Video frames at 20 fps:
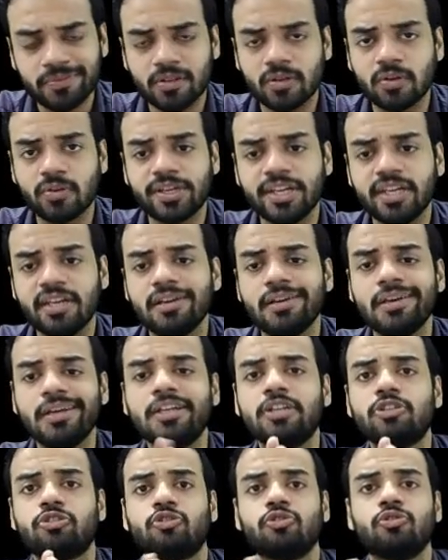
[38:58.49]
Okay,
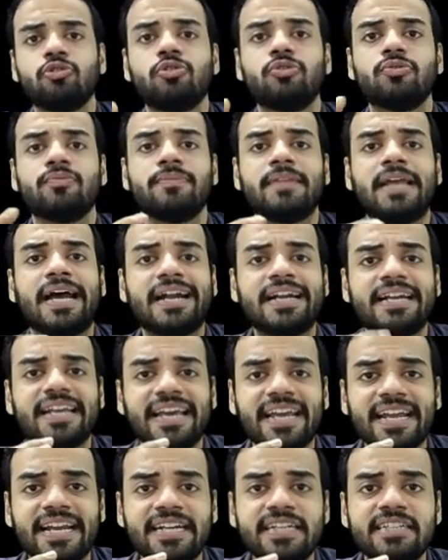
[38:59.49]
so that
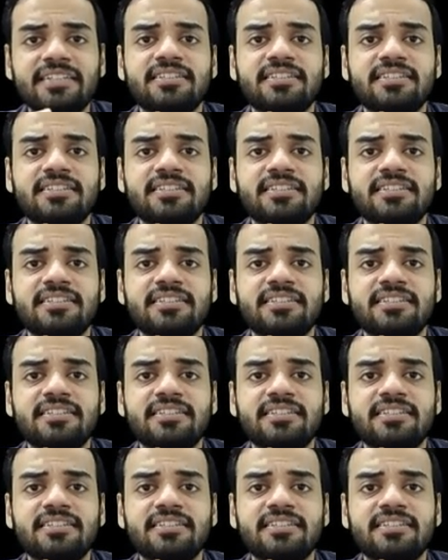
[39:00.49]
ends